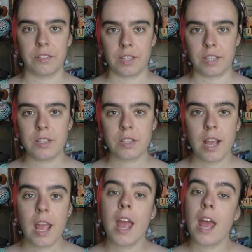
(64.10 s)
things,
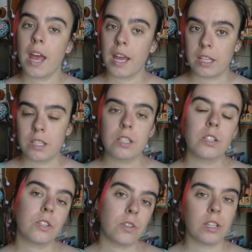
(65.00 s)
and
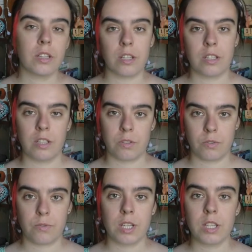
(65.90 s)
you can learn a lot
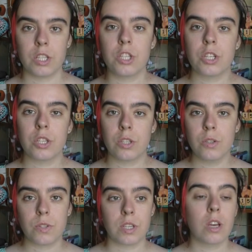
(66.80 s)
of English
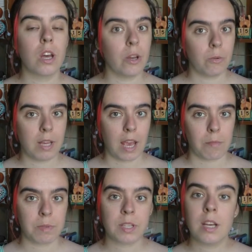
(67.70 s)
using only
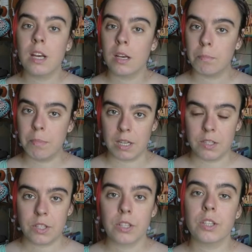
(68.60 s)
apps,
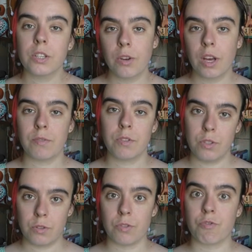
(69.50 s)
but you have to
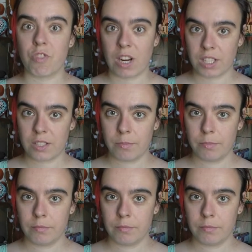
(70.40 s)
do it right.